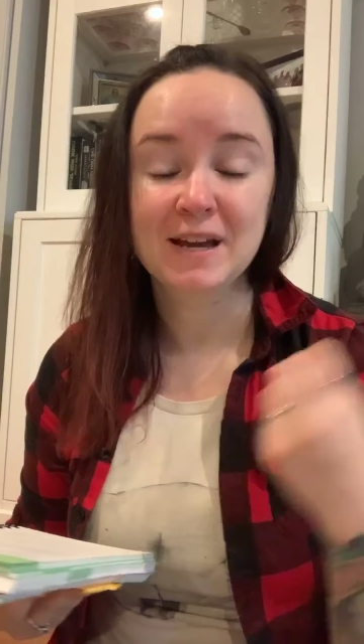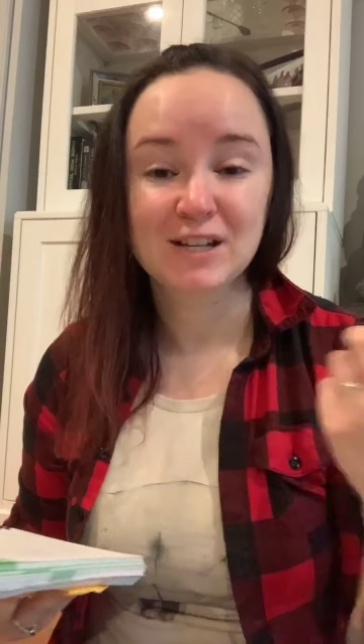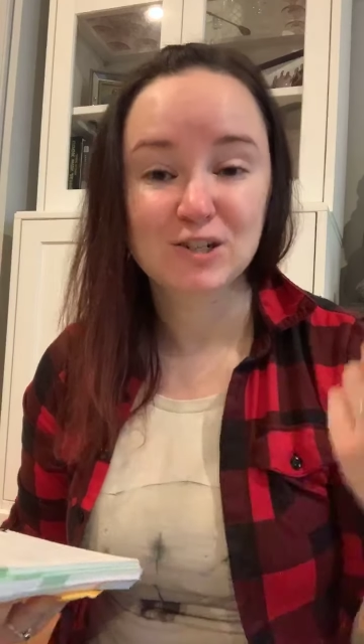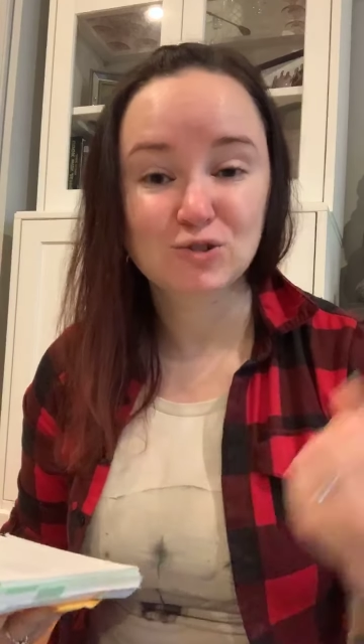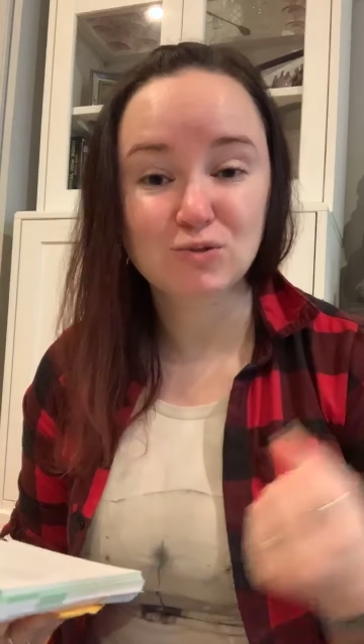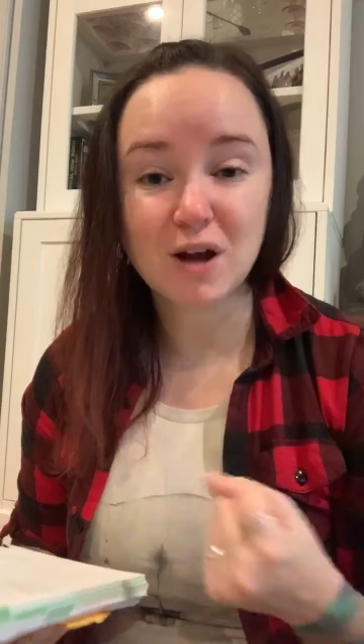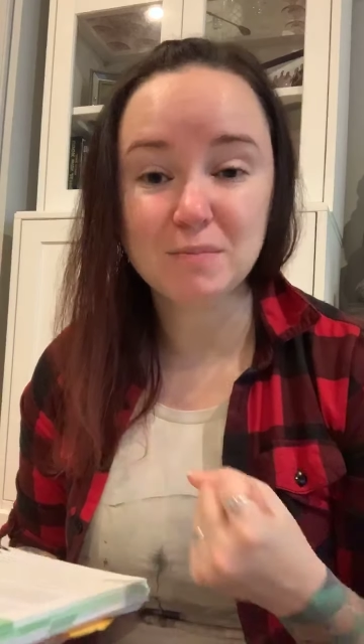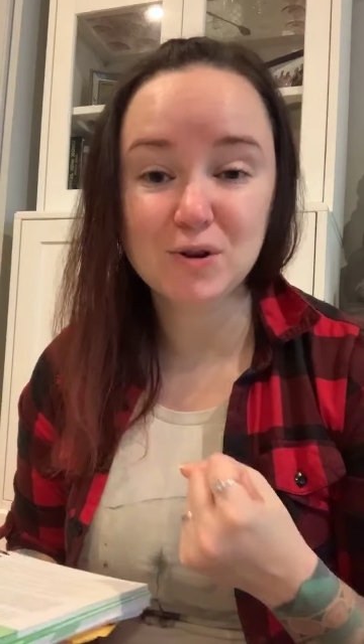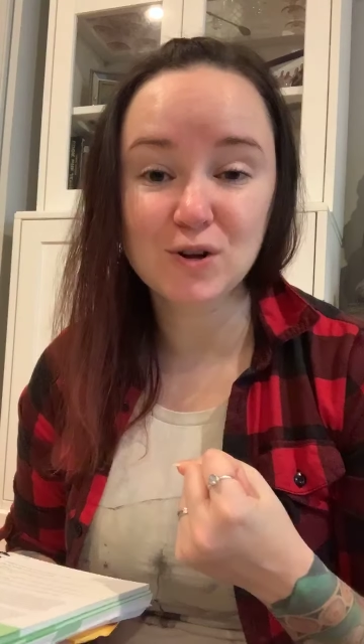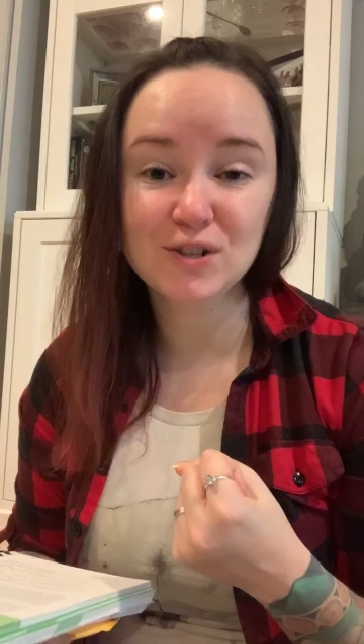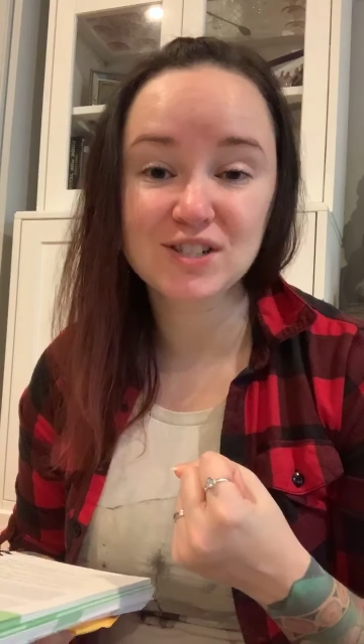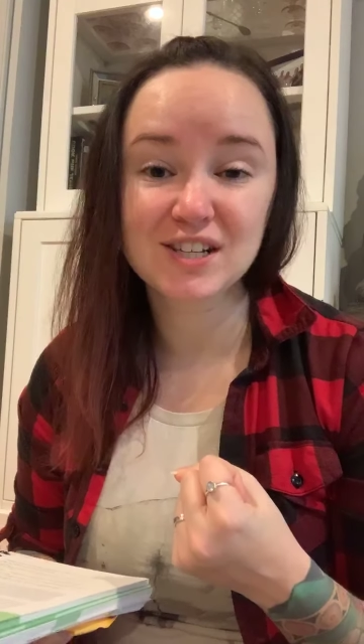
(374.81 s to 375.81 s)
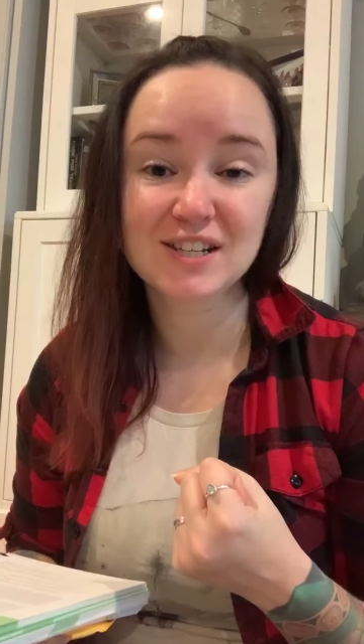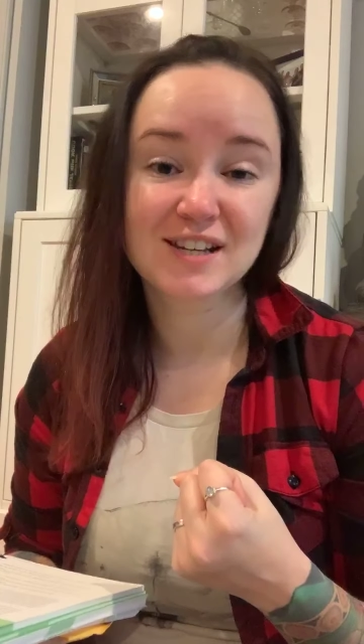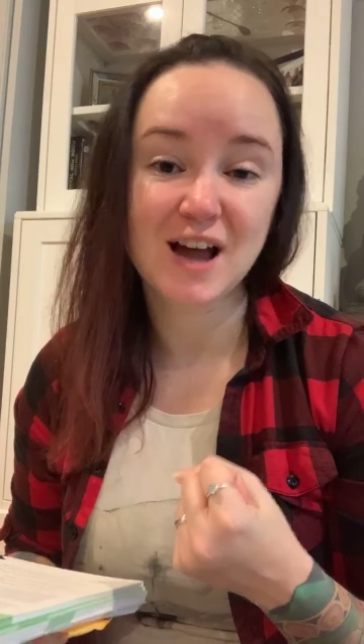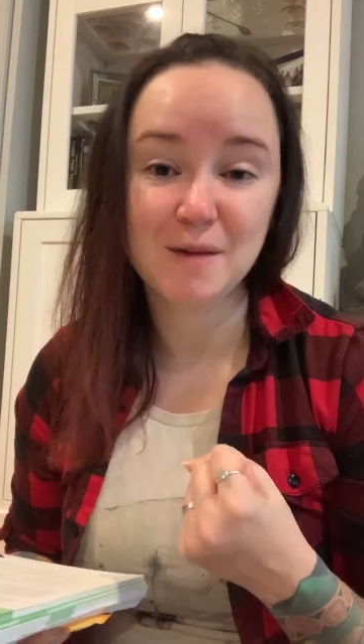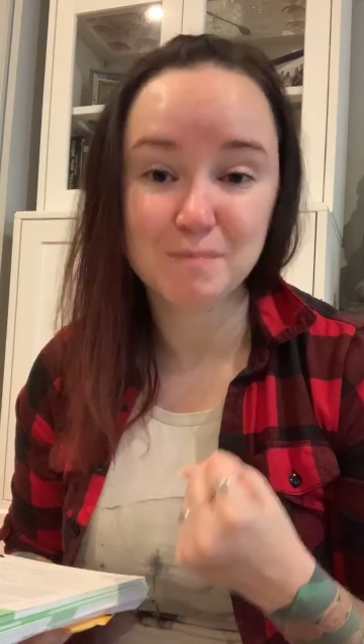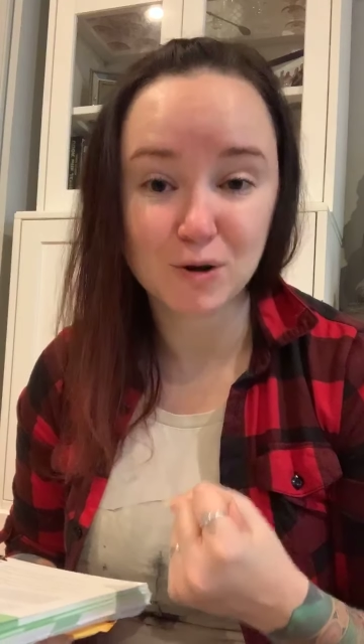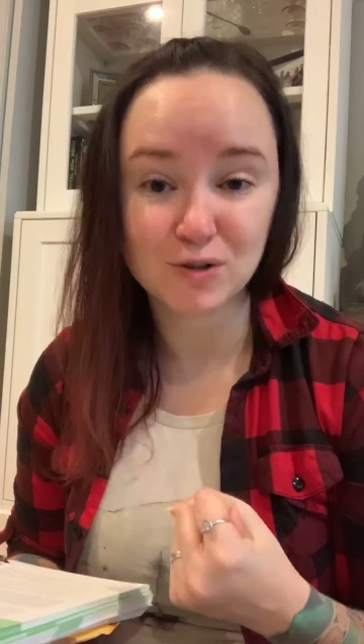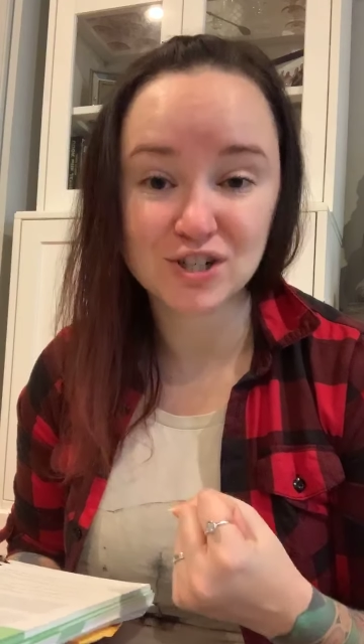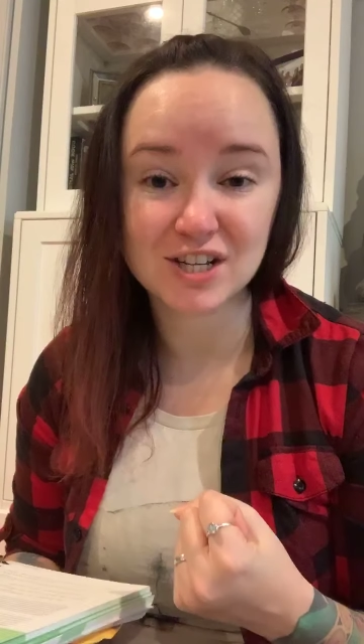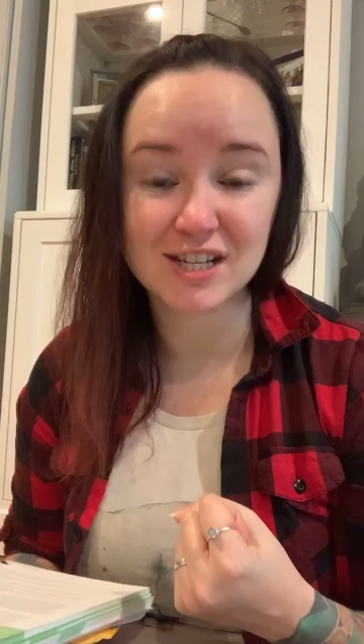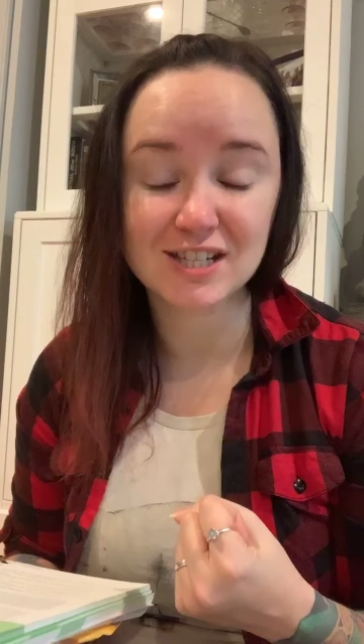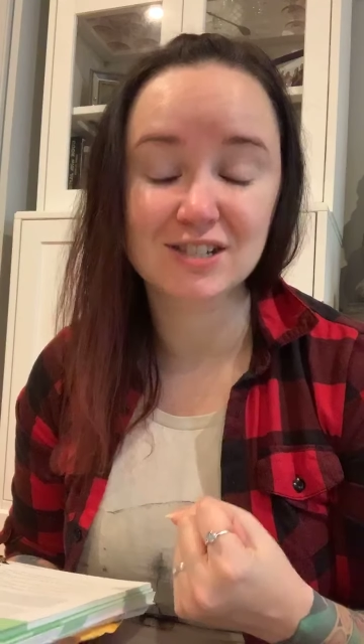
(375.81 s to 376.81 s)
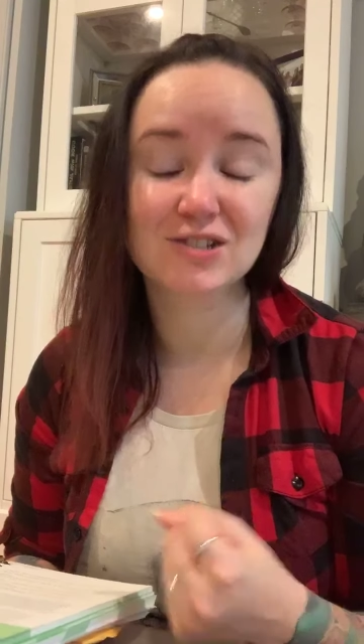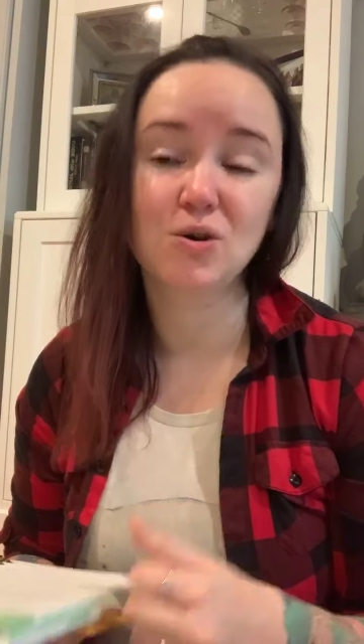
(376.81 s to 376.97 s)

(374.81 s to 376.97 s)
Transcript: troubled emotions,